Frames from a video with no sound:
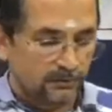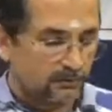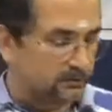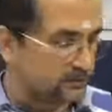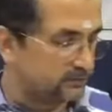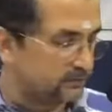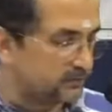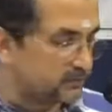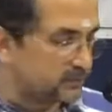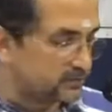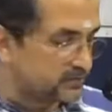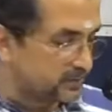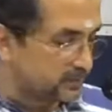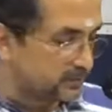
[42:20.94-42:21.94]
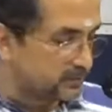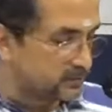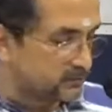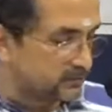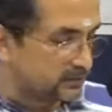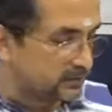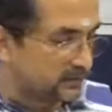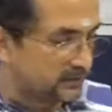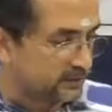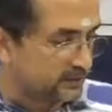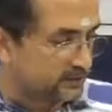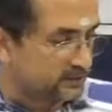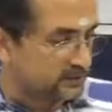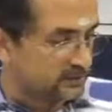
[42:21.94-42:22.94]
So we'll do the same thing to the other
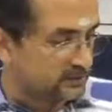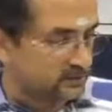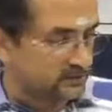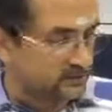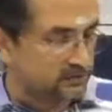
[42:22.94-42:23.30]
Ganesha.